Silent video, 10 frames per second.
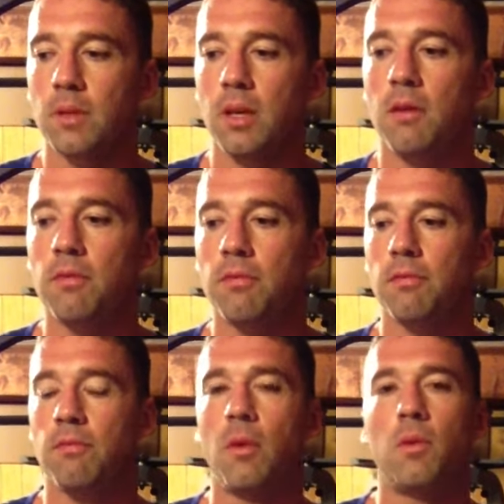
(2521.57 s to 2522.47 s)
If
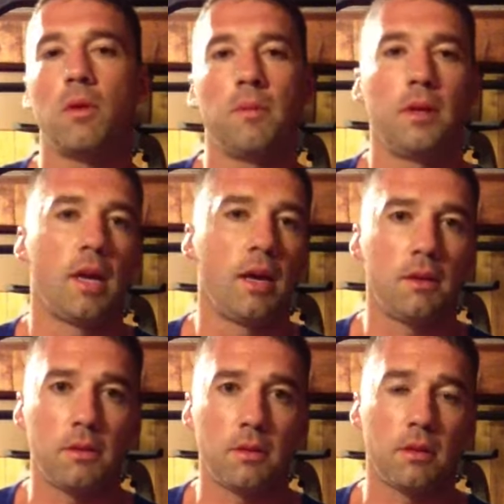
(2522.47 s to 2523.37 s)
form and
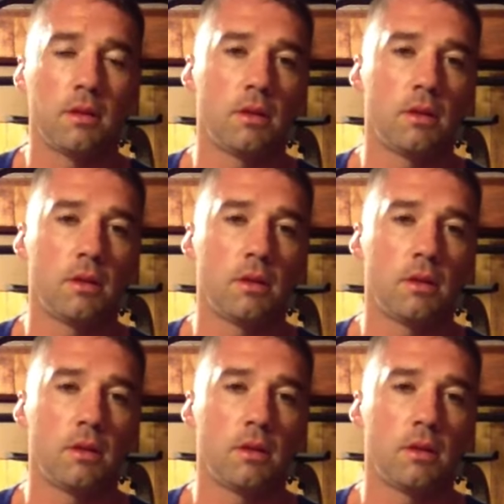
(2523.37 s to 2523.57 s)
health,